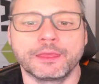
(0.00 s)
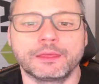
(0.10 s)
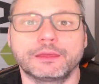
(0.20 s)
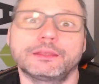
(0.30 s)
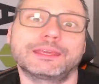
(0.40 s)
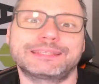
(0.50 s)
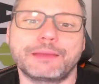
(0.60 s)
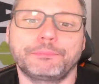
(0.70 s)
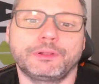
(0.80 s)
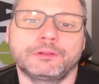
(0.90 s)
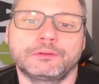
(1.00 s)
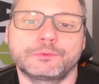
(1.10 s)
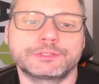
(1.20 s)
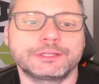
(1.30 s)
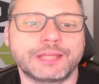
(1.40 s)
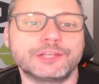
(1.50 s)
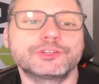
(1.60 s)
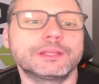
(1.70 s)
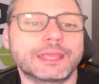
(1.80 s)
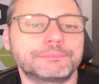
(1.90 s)
The example was
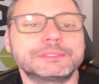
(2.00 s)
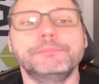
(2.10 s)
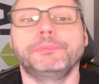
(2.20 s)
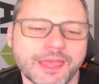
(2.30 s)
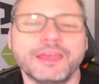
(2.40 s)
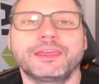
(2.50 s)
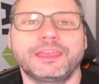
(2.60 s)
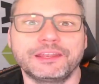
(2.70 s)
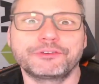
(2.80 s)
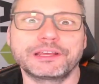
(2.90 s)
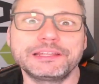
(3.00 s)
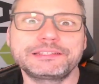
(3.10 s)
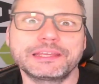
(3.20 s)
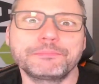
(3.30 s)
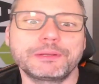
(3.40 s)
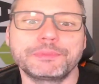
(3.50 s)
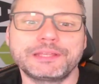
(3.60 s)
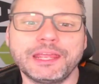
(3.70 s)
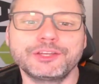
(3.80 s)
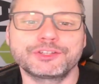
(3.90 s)
intentionally kept simple. In a realistic
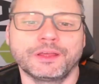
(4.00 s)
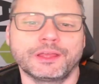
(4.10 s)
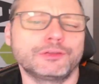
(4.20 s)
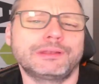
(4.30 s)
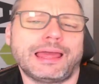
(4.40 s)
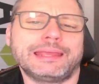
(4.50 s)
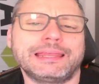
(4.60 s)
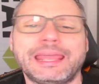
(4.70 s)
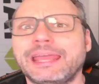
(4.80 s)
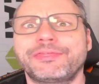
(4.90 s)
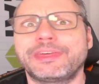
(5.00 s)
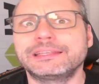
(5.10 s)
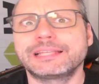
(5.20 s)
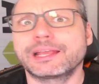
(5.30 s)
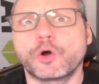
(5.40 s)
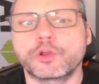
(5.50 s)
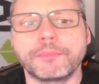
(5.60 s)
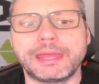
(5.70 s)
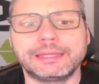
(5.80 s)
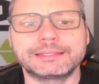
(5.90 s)
implementation, you'd likely add things like
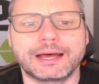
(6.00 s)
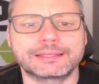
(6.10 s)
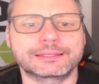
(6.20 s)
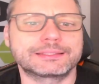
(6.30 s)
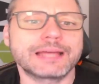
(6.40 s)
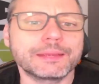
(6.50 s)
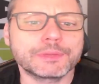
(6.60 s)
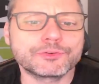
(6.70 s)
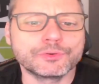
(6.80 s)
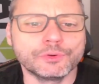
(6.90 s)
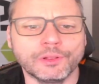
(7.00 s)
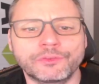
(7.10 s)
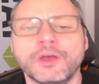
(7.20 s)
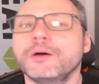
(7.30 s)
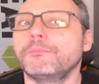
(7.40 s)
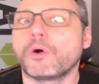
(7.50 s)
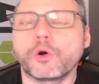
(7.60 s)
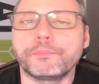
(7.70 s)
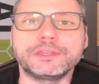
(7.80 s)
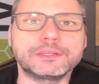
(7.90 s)
automatic task assignment rules, more
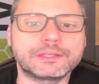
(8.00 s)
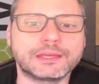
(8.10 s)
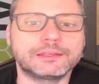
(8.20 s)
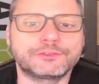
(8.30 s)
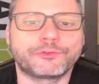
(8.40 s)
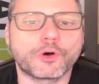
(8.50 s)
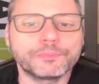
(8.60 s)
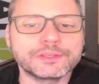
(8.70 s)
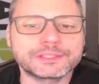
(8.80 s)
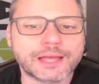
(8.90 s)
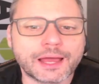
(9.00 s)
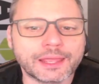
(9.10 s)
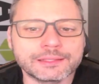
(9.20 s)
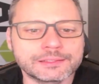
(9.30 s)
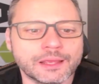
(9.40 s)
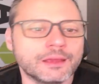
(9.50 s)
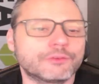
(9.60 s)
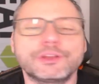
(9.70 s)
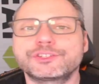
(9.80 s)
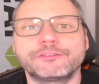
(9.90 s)
opinionated form designs,
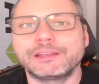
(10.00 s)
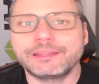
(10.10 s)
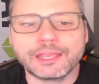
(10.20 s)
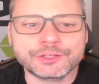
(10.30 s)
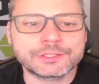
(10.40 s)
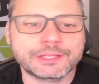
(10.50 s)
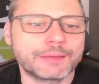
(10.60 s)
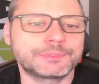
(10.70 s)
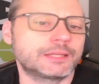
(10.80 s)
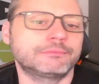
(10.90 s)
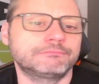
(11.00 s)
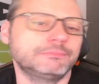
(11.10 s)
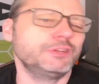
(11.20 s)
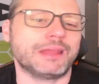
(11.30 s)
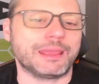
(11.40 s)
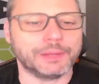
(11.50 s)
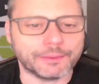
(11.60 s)
richer validation steps, and you name it.